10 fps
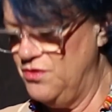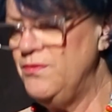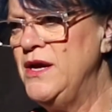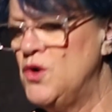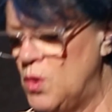
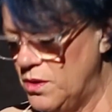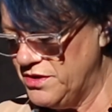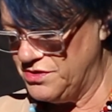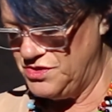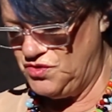three
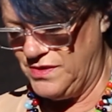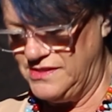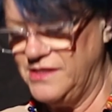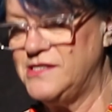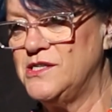quarters
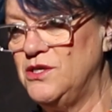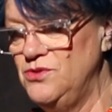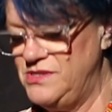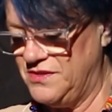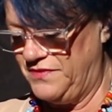dress
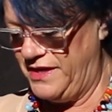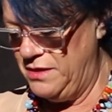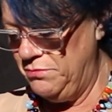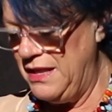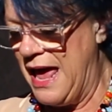exclusively
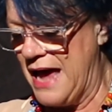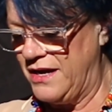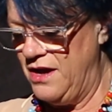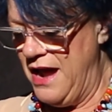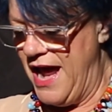in black.